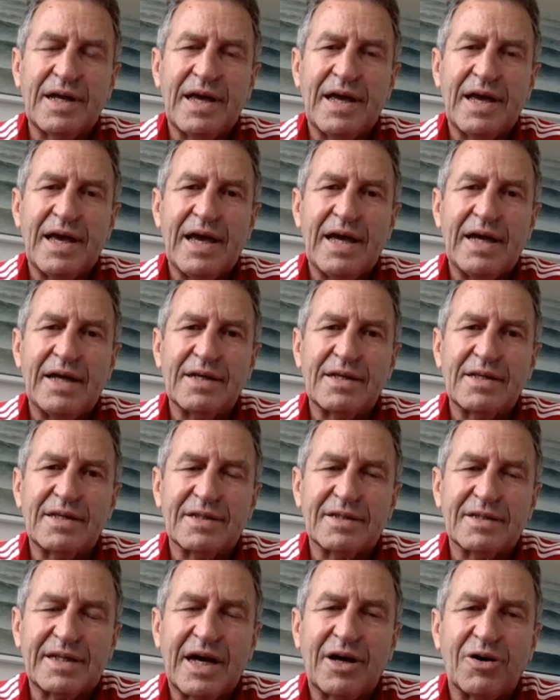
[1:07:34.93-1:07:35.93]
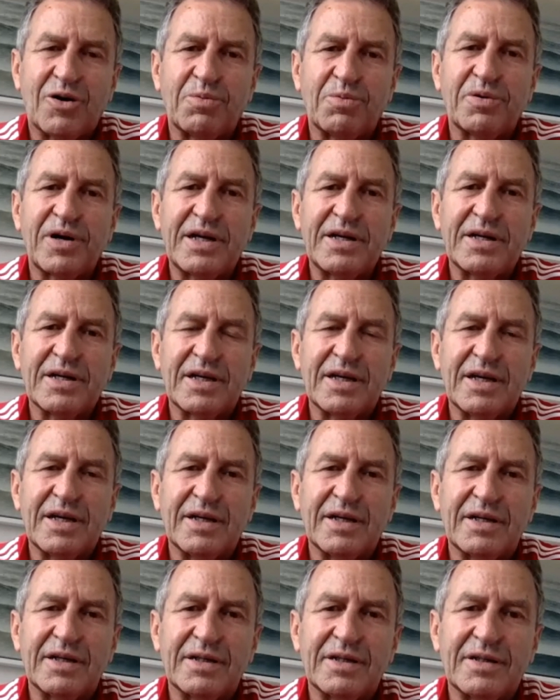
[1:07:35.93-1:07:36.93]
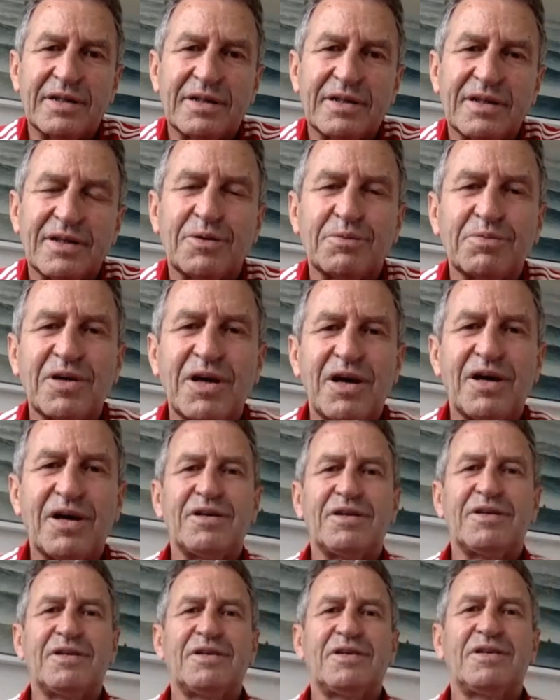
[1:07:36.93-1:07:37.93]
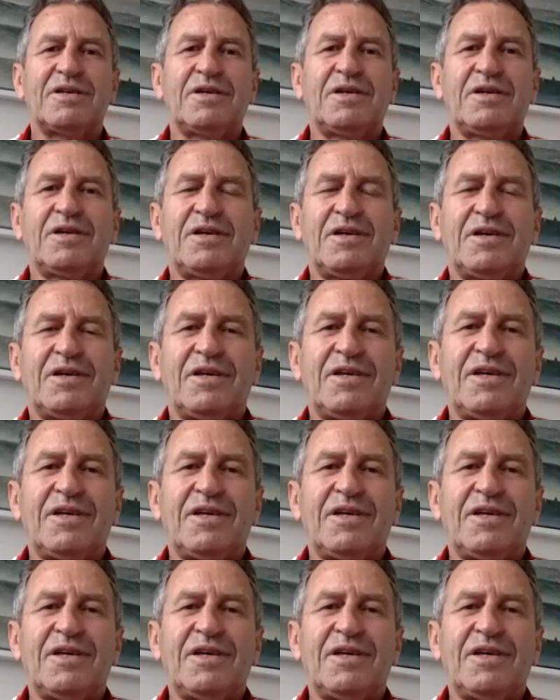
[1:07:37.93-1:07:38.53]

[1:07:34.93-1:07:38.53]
and to start operating again. And I'm going, are